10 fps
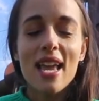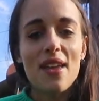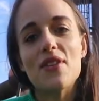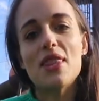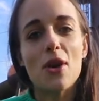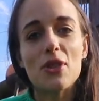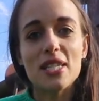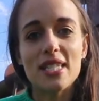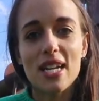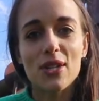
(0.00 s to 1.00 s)
Even though
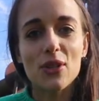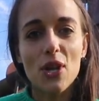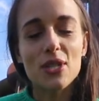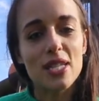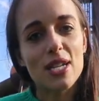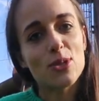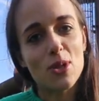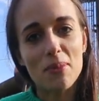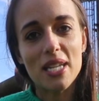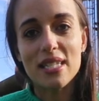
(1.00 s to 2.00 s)
this year looks
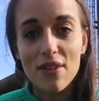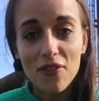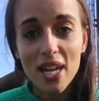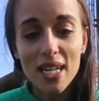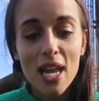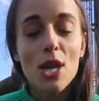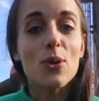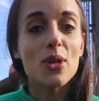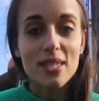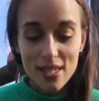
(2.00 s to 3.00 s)
extremely different,
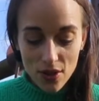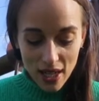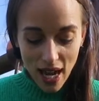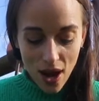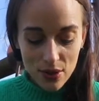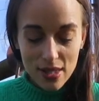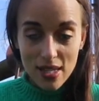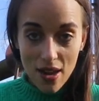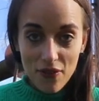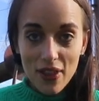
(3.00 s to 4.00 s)
you can still get out
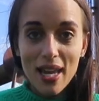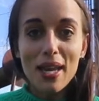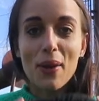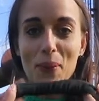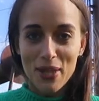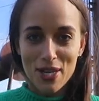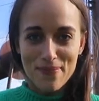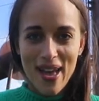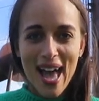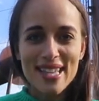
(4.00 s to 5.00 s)
safely with
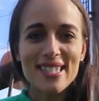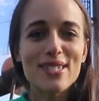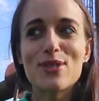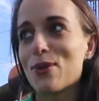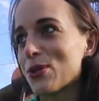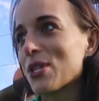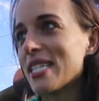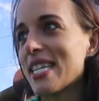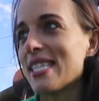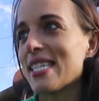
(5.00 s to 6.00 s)
your mask,
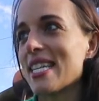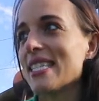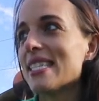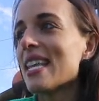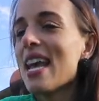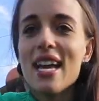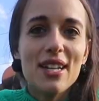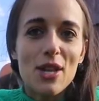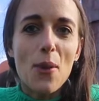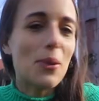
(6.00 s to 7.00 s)
socially distanced,
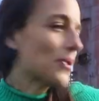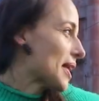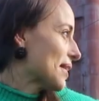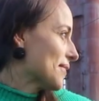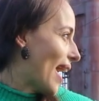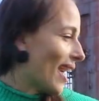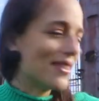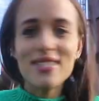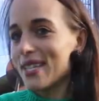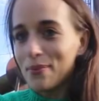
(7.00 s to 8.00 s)
no one really
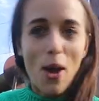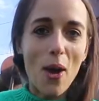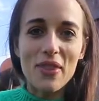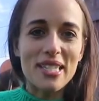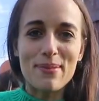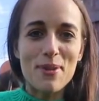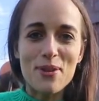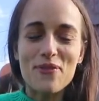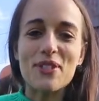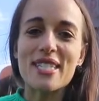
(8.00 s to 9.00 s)
around on this
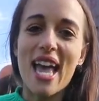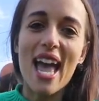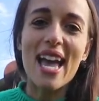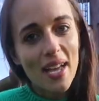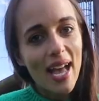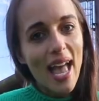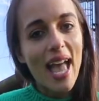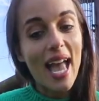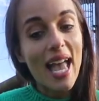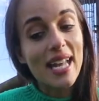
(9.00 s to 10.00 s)
beautiful day.
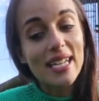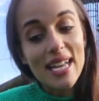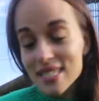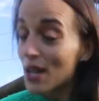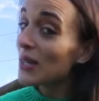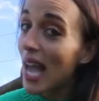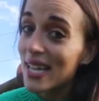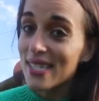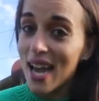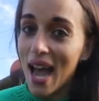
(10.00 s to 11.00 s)
And until
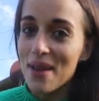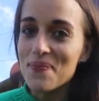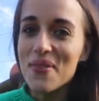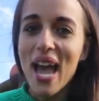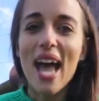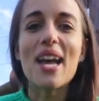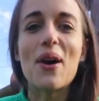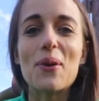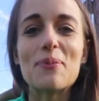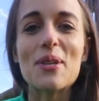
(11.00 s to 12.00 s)
next time, I
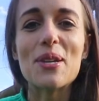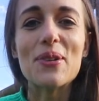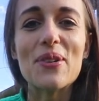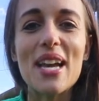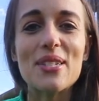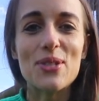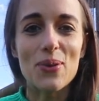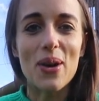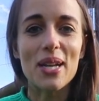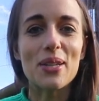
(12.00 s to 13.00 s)
hope you
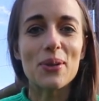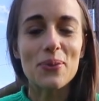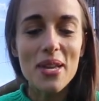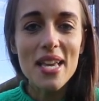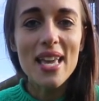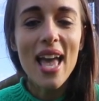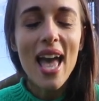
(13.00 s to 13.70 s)
enjoy your week.